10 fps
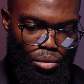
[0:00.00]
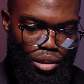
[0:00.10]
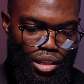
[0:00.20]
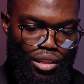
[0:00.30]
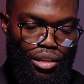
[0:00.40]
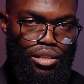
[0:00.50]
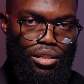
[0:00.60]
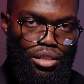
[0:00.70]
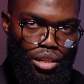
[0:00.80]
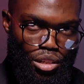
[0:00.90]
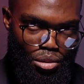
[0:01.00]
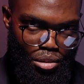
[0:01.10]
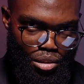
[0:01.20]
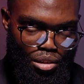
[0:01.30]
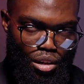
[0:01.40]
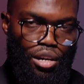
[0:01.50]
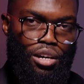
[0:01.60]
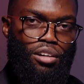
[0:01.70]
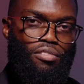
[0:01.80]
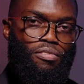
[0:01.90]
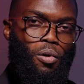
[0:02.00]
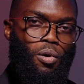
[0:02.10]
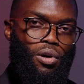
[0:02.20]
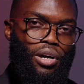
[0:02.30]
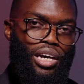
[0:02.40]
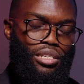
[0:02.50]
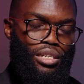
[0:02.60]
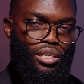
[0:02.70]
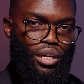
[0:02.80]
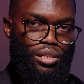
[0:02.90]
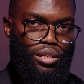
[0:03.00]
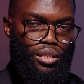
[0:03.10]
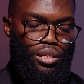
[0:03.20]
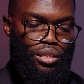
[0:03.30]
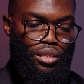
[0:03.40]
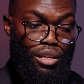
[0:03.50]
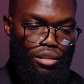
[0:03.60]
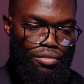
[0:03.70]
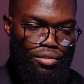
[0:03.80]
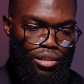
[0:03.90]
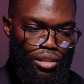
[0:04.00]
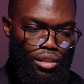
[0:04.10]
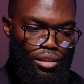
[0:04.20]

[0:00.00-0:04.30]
What are the restrictions for exercising this gift?